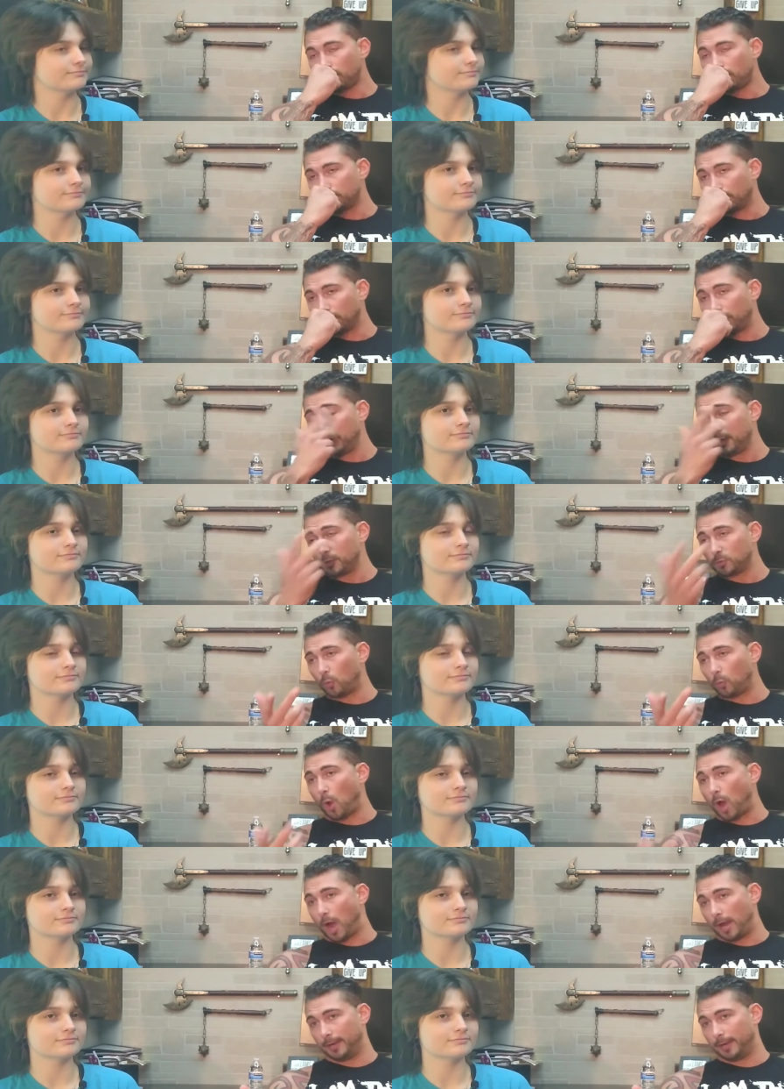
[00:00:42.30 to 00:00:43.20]
Speaker 1: So here's
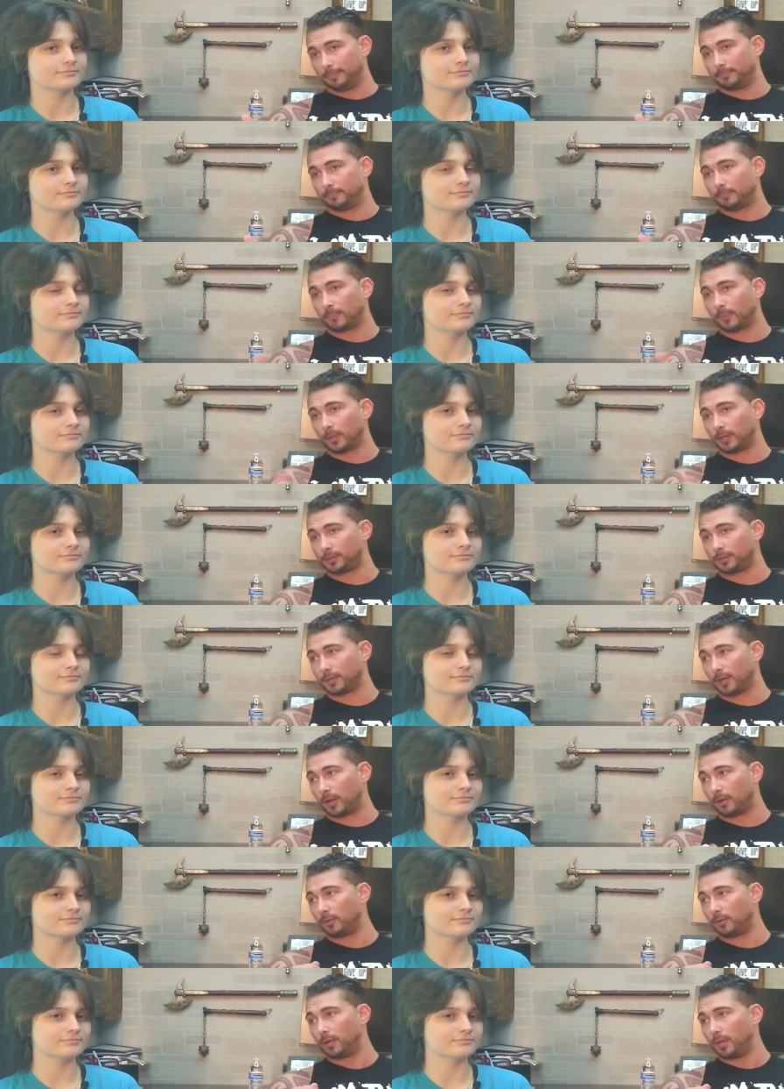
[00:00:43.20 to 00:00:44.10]
why.
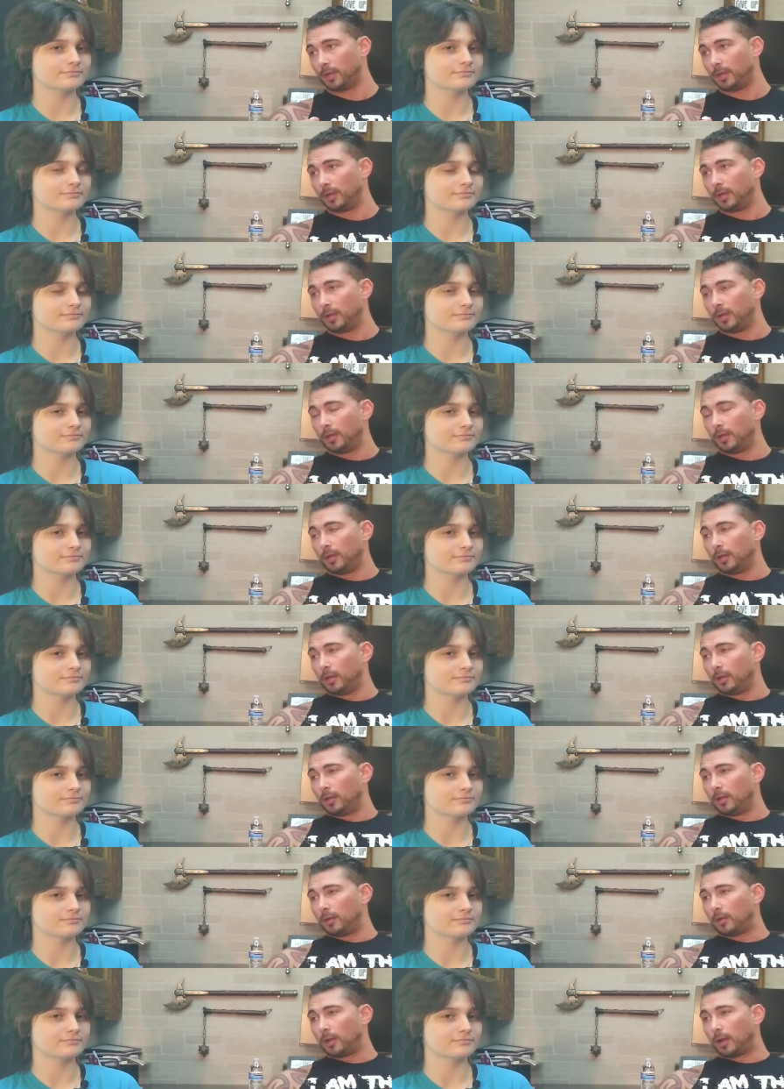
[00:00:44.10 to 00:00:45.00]
So
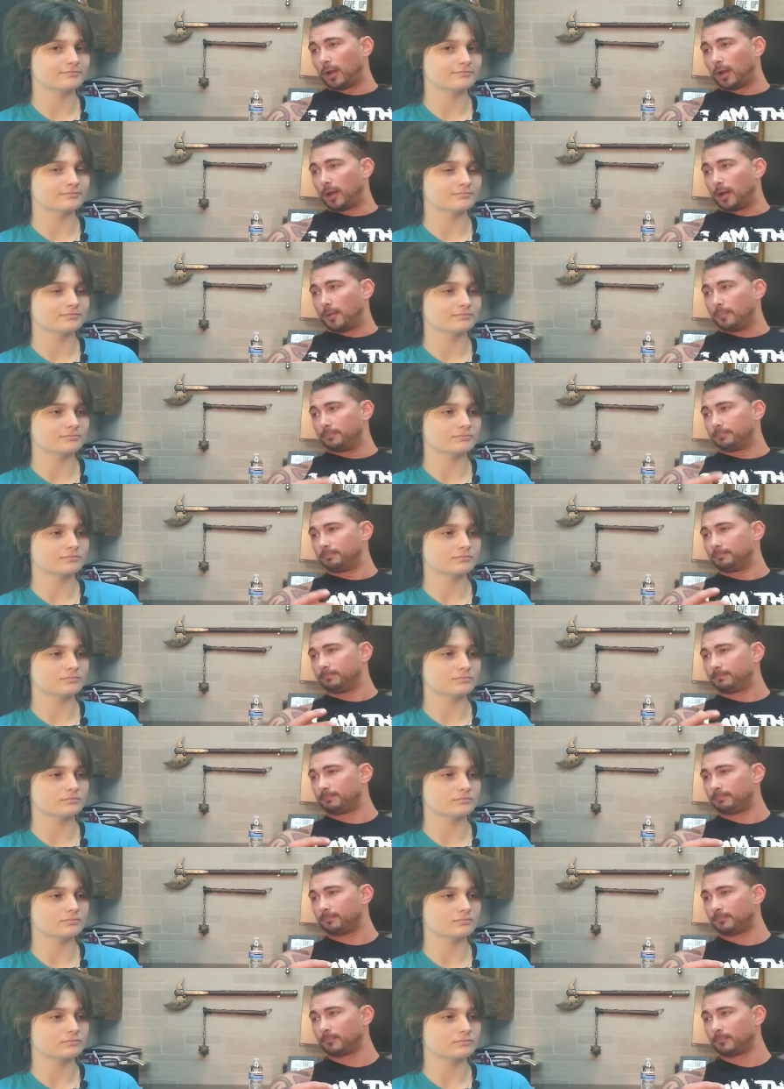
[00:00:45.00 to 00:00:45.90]
um,
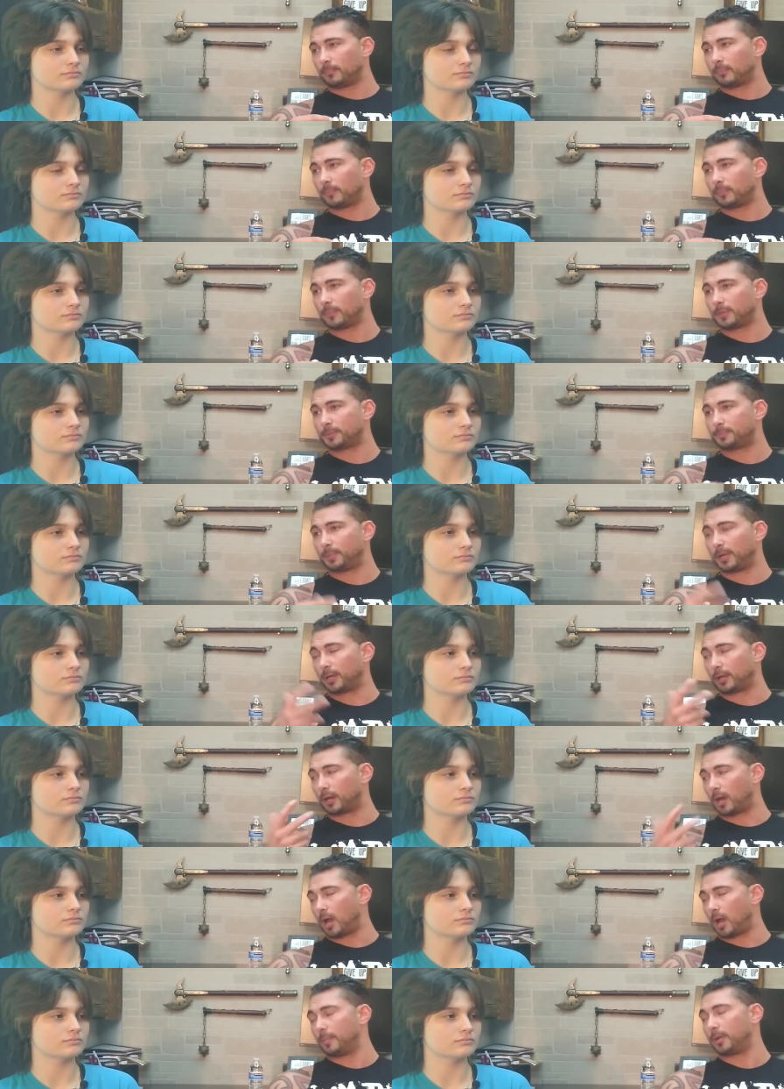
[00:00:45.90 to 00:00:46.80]
let's pick
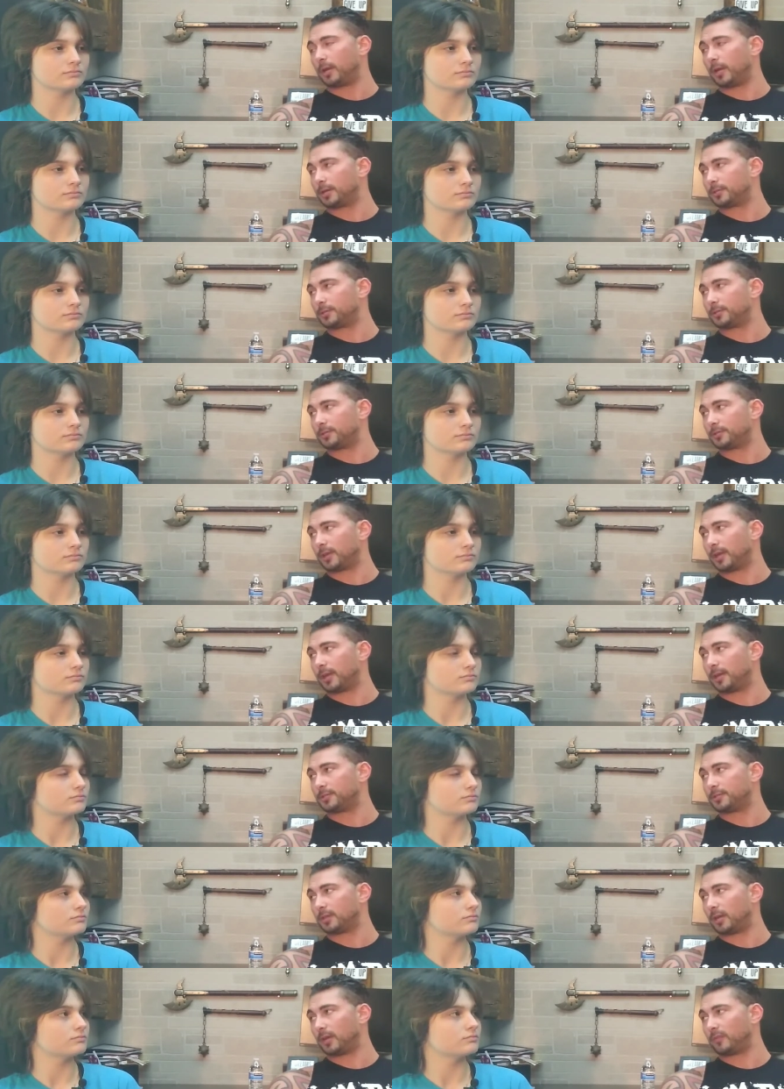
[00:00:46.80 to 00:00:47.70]
a common
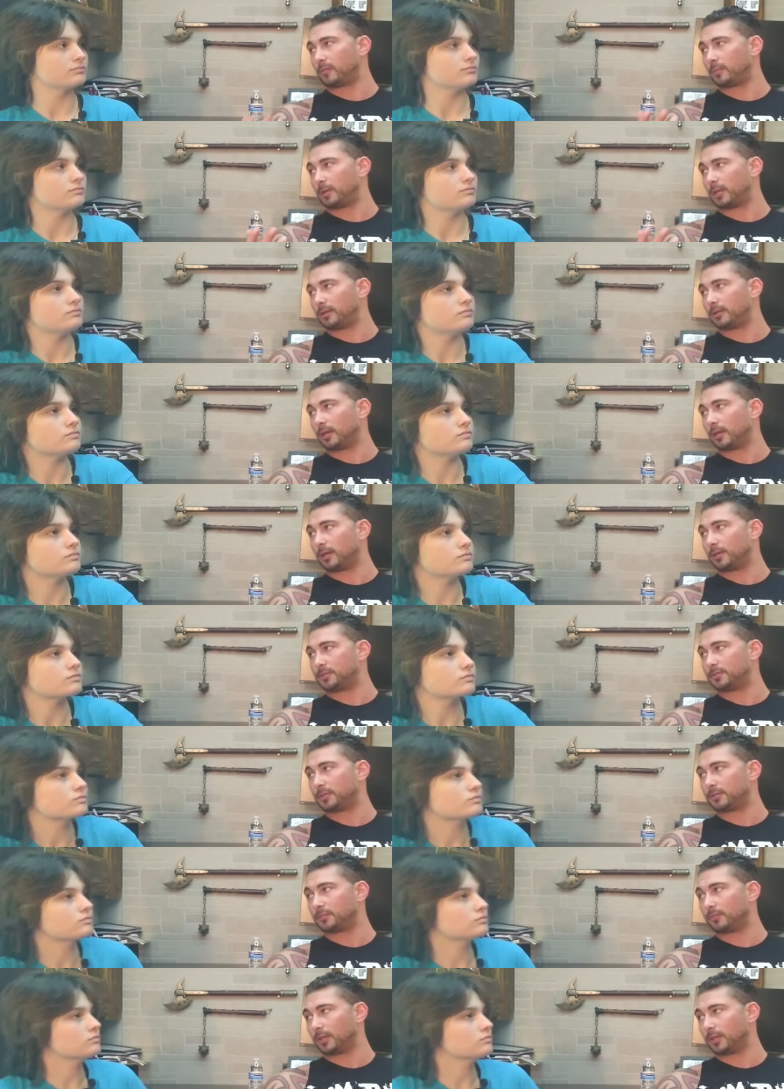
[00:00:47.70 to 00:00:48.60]
exercise that everybody
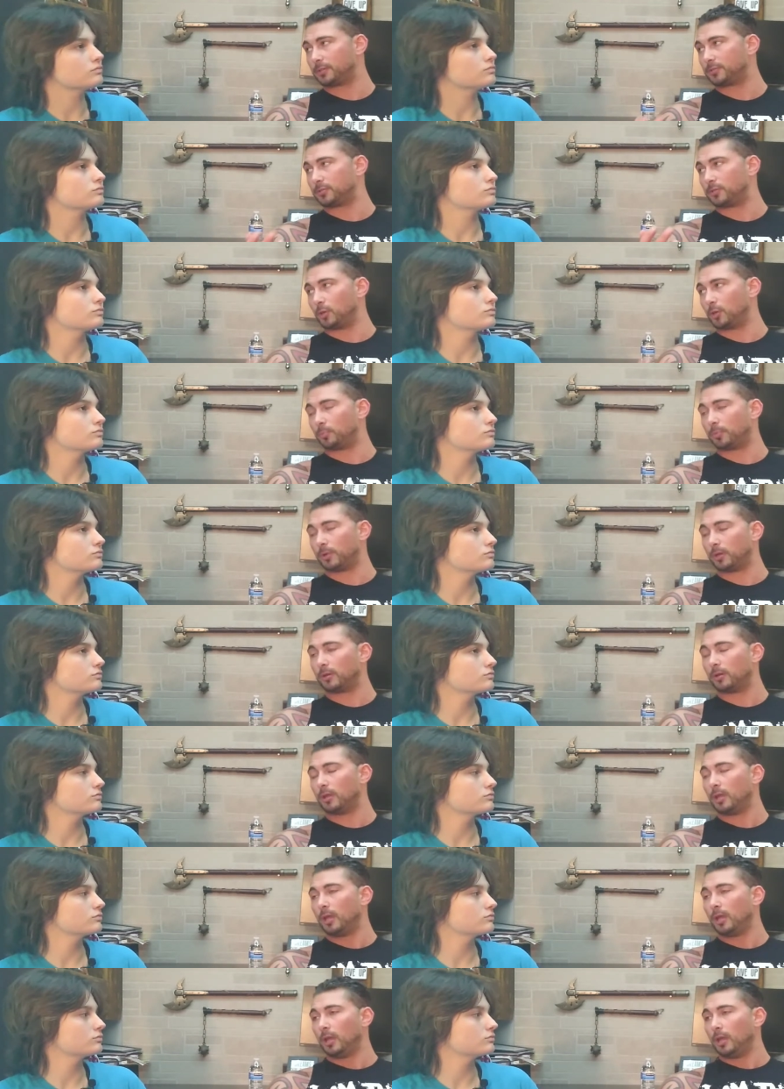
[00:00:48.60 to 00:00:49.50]
does that's really stupid.
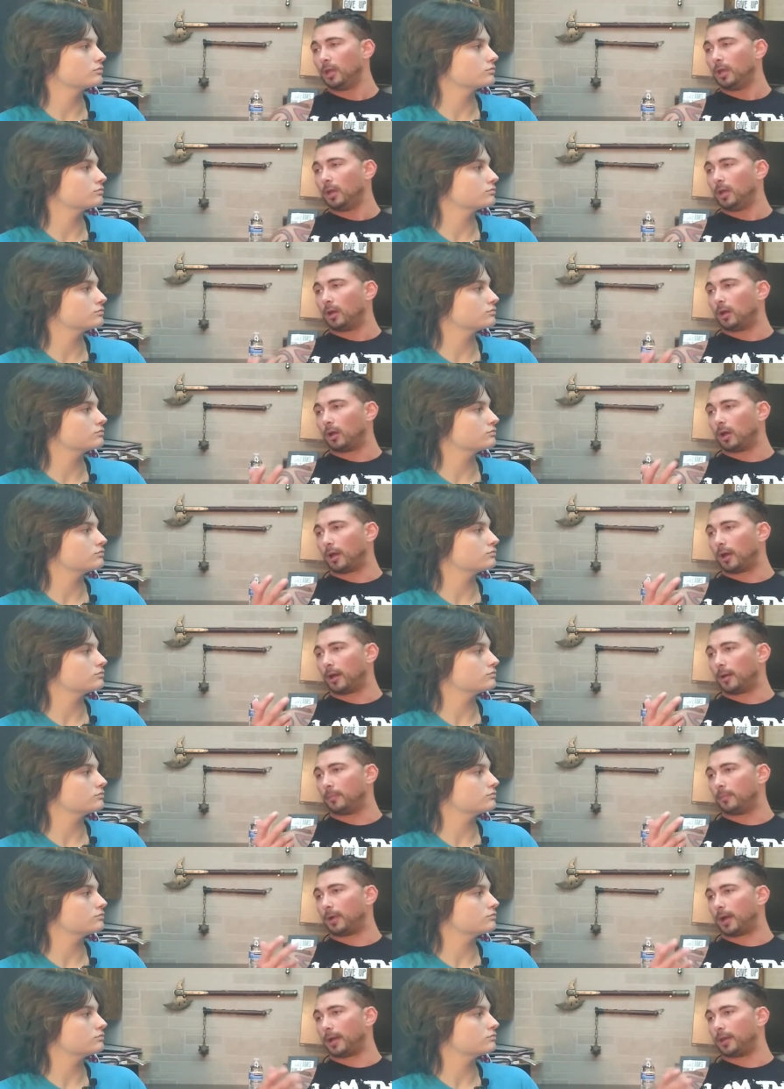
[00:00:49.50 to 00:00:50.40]

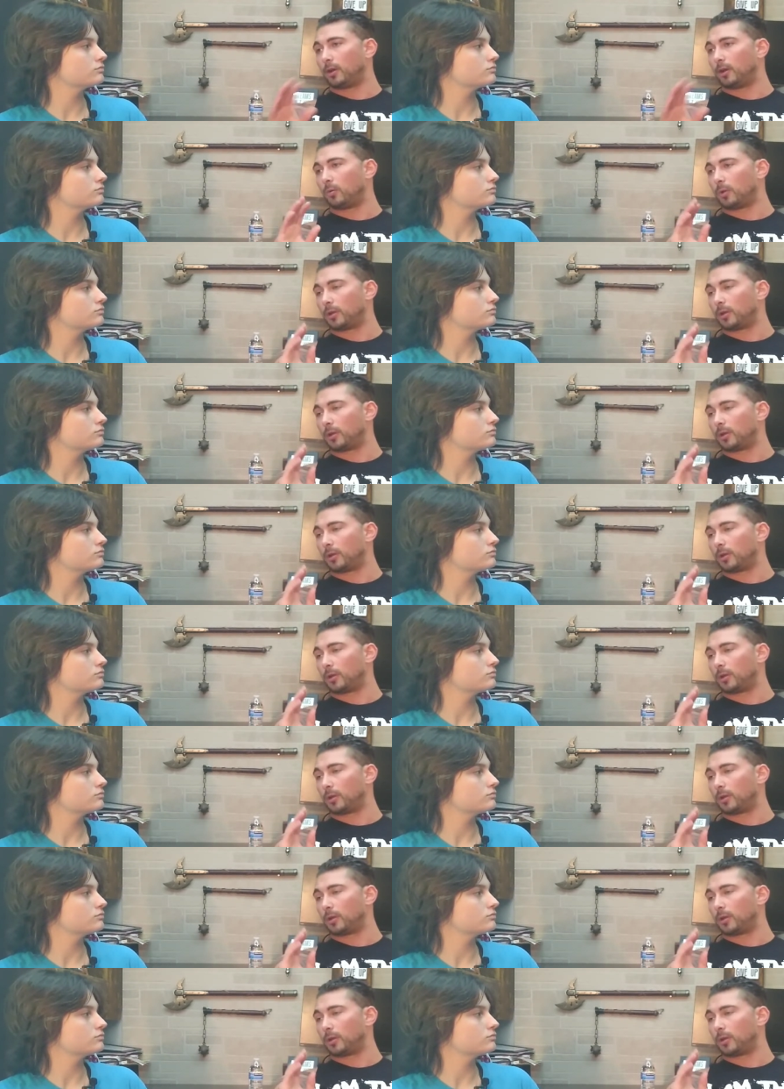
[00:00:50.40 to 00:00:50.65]
Um, I don't